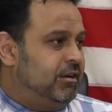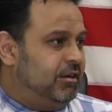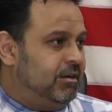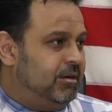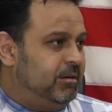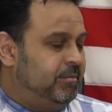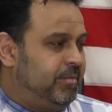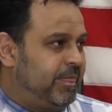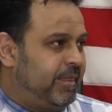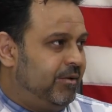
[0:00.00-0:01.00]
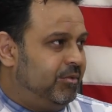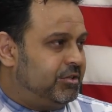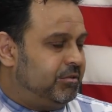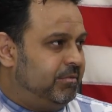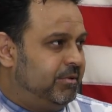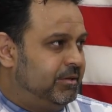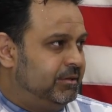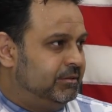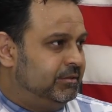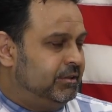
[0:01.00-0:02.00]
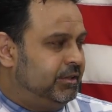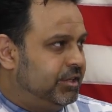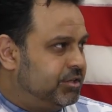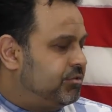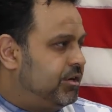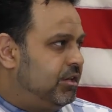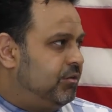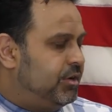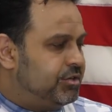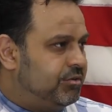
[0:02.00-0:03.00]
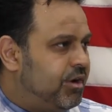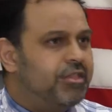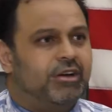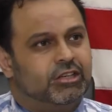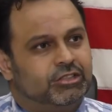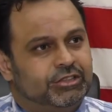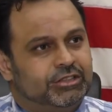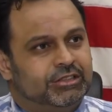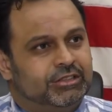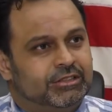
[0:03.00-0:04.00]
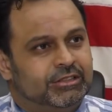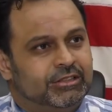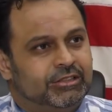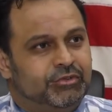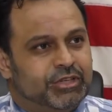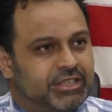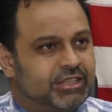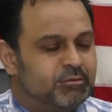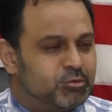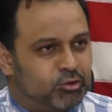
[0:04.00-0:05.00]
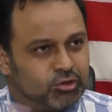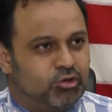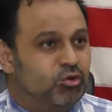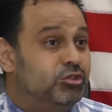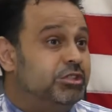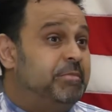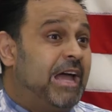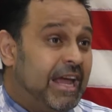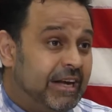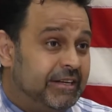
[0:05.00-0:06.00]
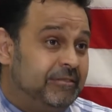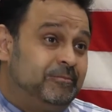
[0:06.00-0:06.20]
I went to Israel, I went to other countries. Recently, I'm supposed to go to Japan.